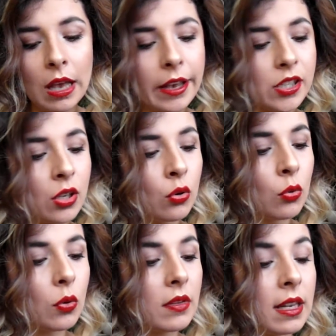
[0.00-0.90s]

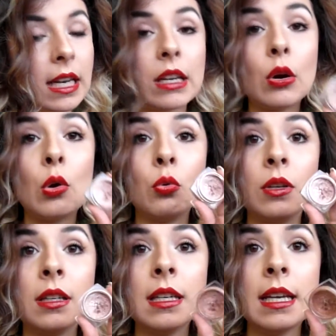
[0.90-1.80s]
eyeshadow that I own.